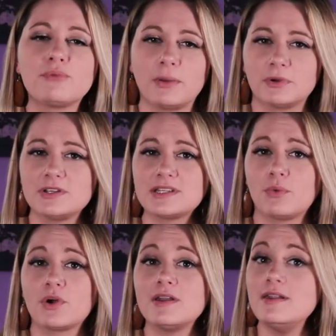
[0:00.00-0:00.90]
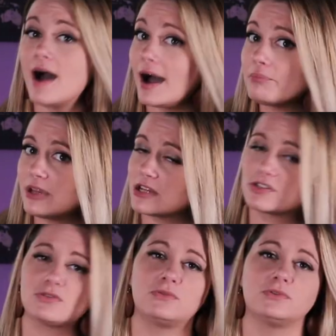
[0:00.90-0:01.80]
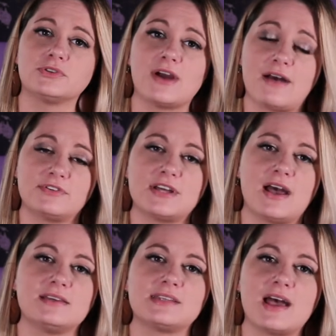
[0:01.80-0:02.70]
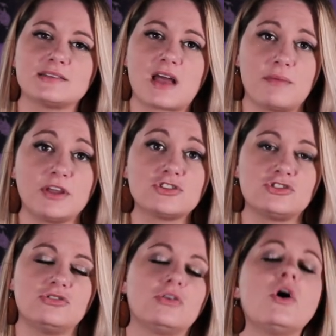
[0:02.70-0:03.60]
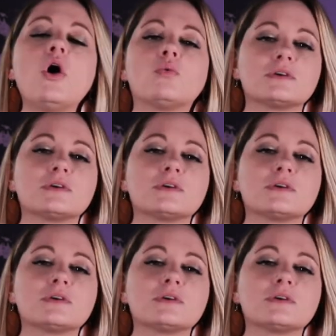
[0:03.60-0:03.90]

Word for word: properties that were not being sold or advertised as coming soon